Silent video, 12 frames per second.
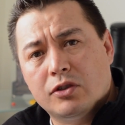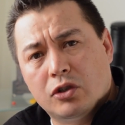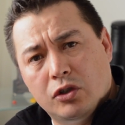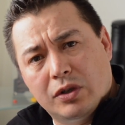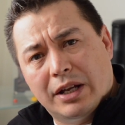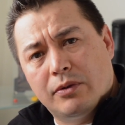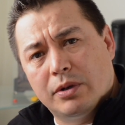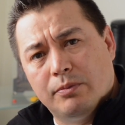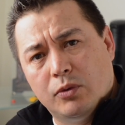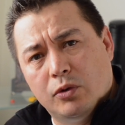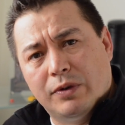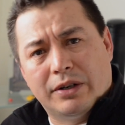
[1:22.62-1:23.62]
So you can
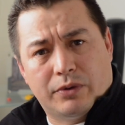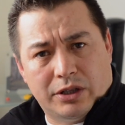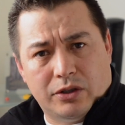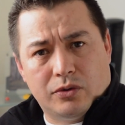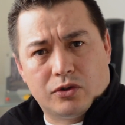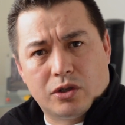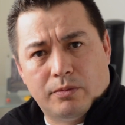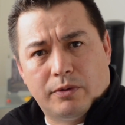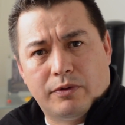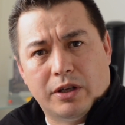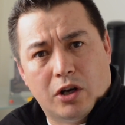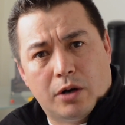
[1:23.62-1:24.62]
remove and reduce some
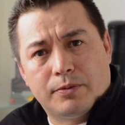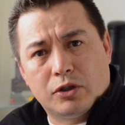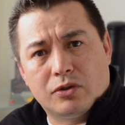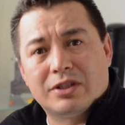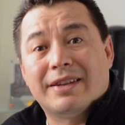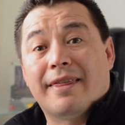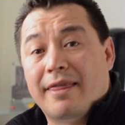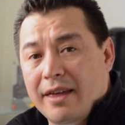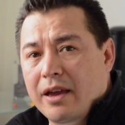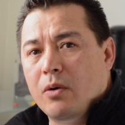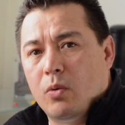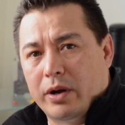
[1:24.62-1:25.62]
of the options
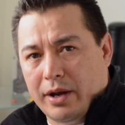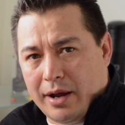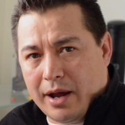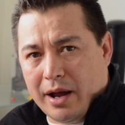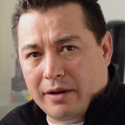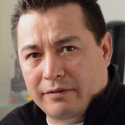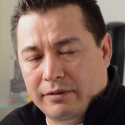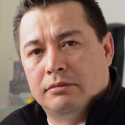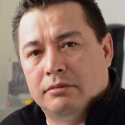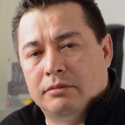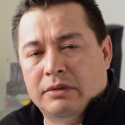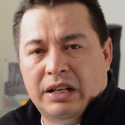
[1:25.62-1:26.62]
they wanna have,
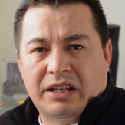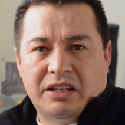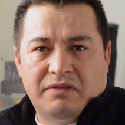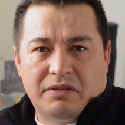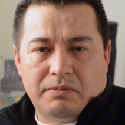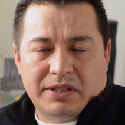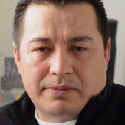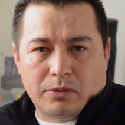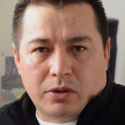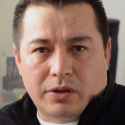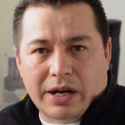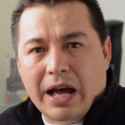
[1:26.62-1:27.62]
like give them a
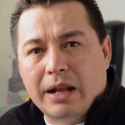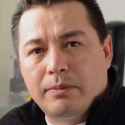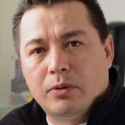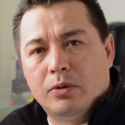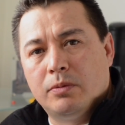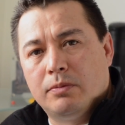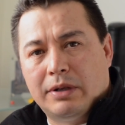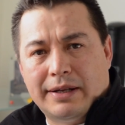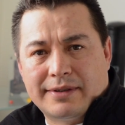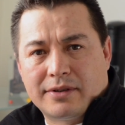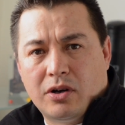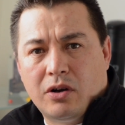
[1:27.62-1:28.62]
smaller album,
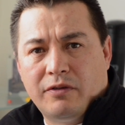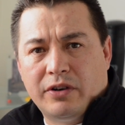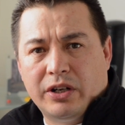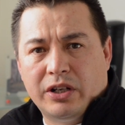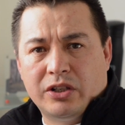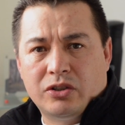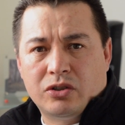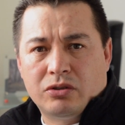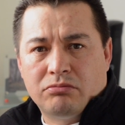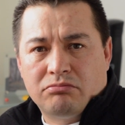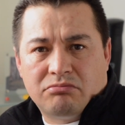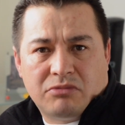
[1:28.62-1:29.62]
less coverage,
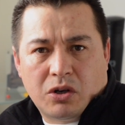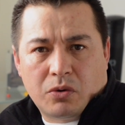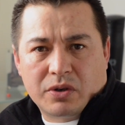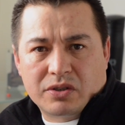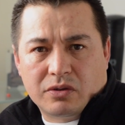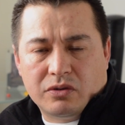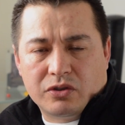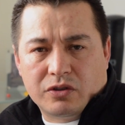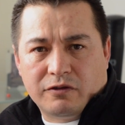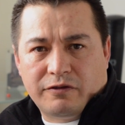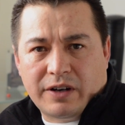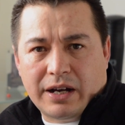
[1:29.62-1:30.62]
low
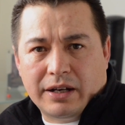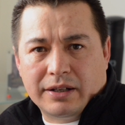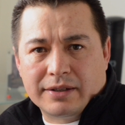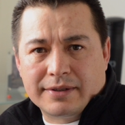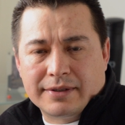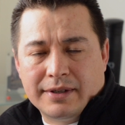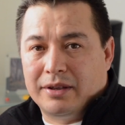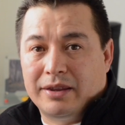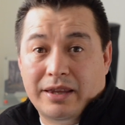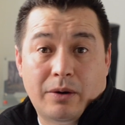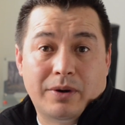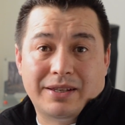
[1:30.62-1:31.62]
resolution files.
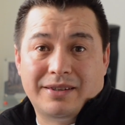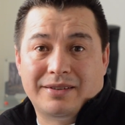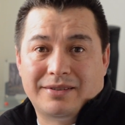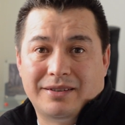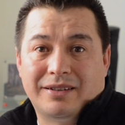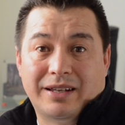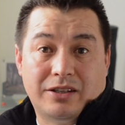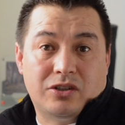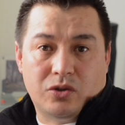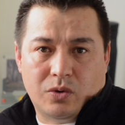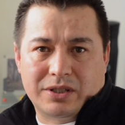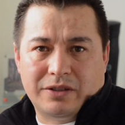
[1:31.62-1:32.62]
That way they still get
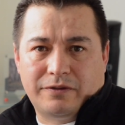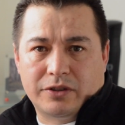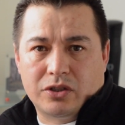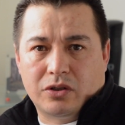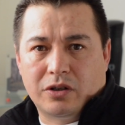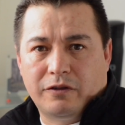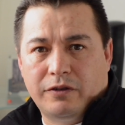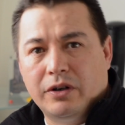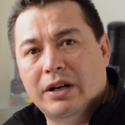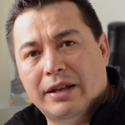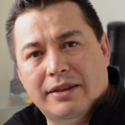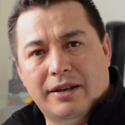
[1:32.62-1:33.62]
you as the
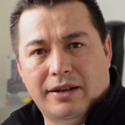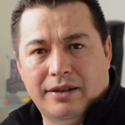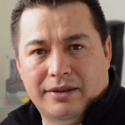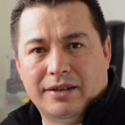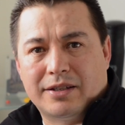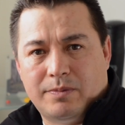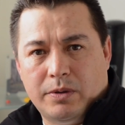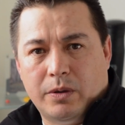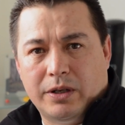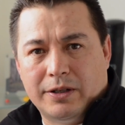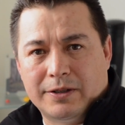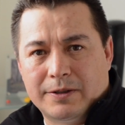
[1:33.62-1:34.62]
photographer and they get the
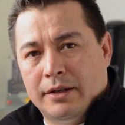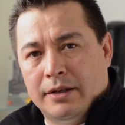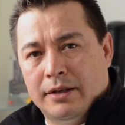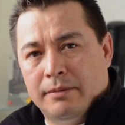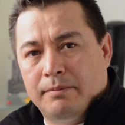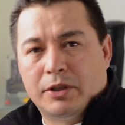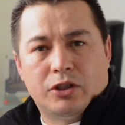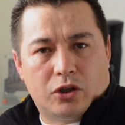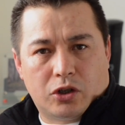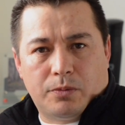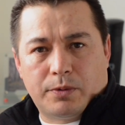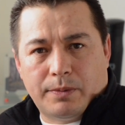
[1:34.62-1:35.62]
experience. But
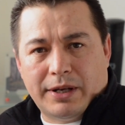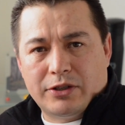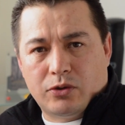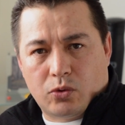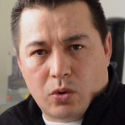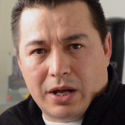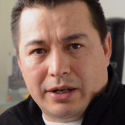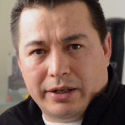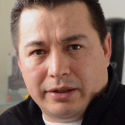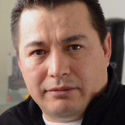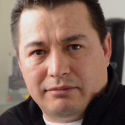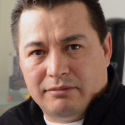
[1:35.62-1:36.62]
don't compromise your
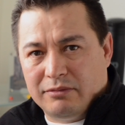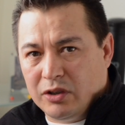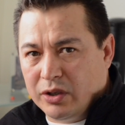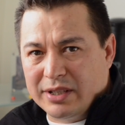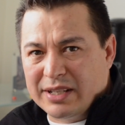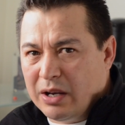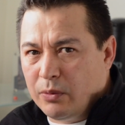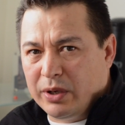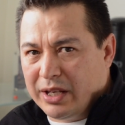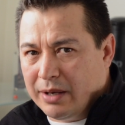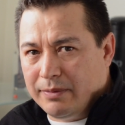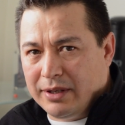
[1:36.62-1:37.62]
quality. Notice how we
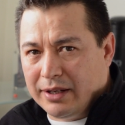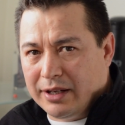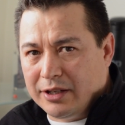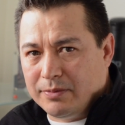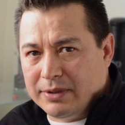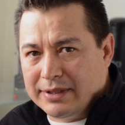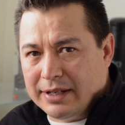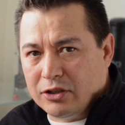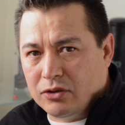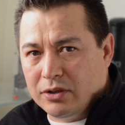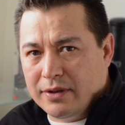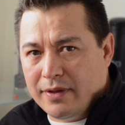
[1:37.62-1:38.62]
kept the engagement
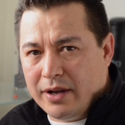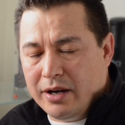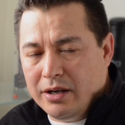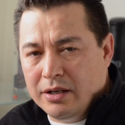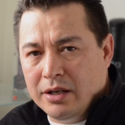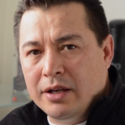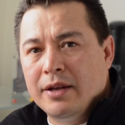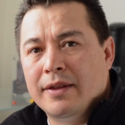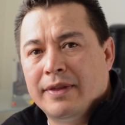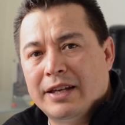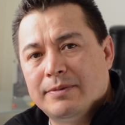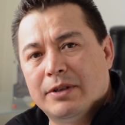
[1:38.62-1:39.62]
session in there?
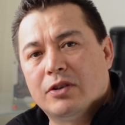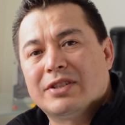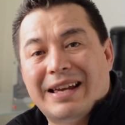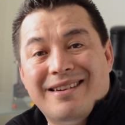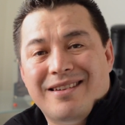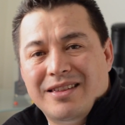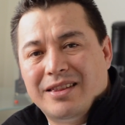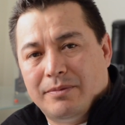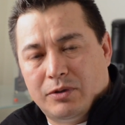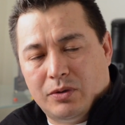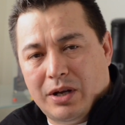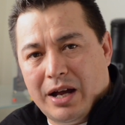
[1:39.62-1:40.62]
That's because I need
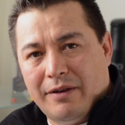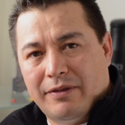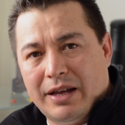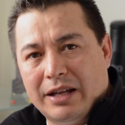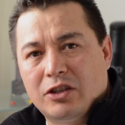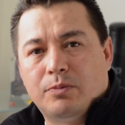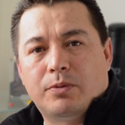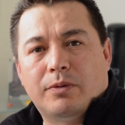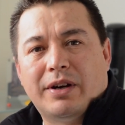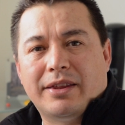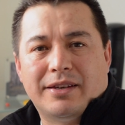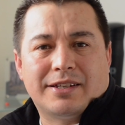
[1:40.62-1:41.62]
them to have that to
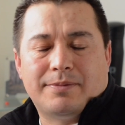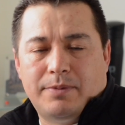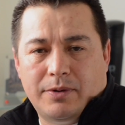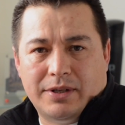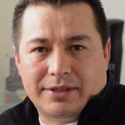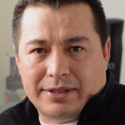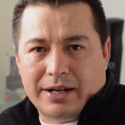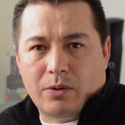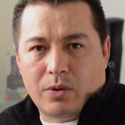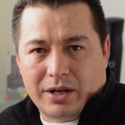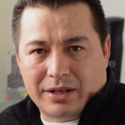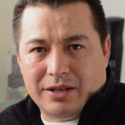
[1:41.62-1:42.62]
provide the experience that I
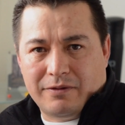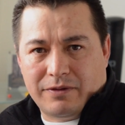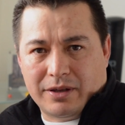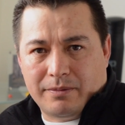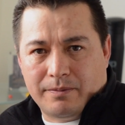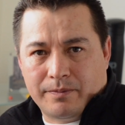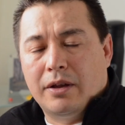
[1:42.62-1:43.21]
wanna give them.